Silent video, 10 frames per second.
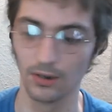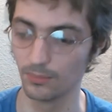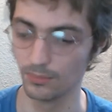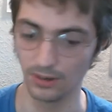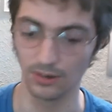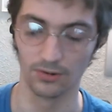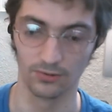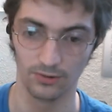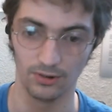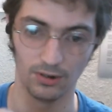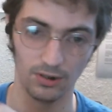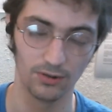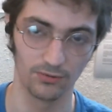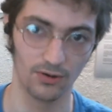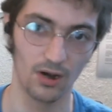because it is
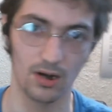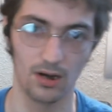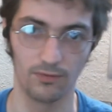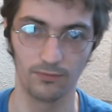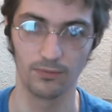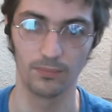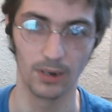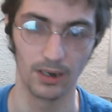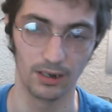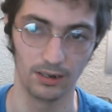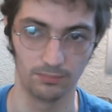off by